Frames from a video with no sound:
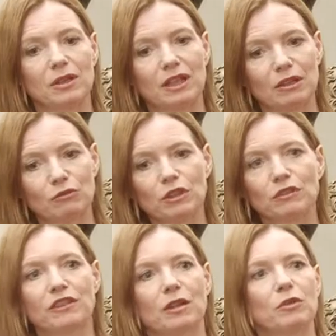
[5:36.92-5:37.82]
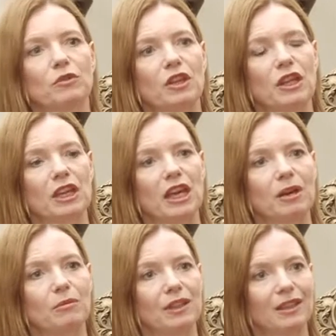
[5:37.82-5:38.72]
get rid of some of the
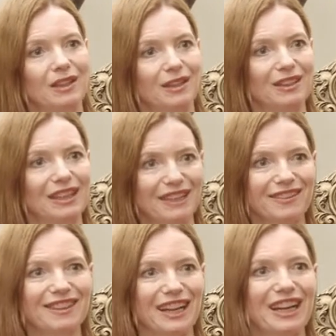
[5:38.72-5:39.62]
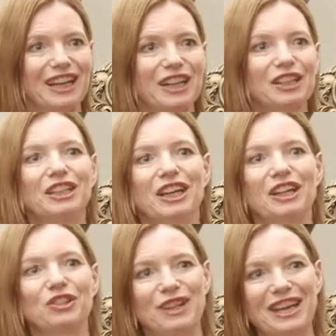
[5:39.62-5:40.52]
less
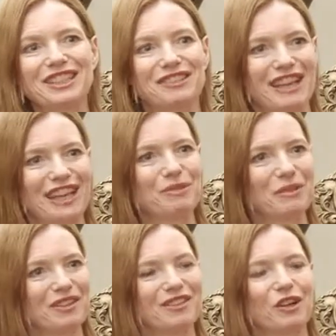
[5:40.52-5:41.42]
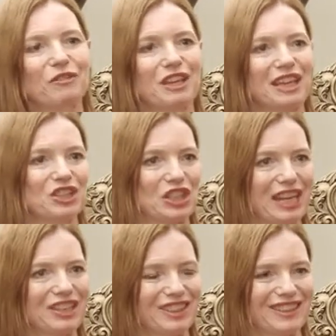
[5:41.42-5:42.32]
attractive elements of the
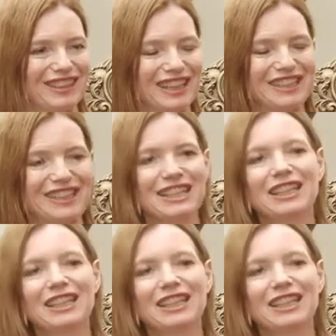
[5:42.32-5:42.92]
education sector.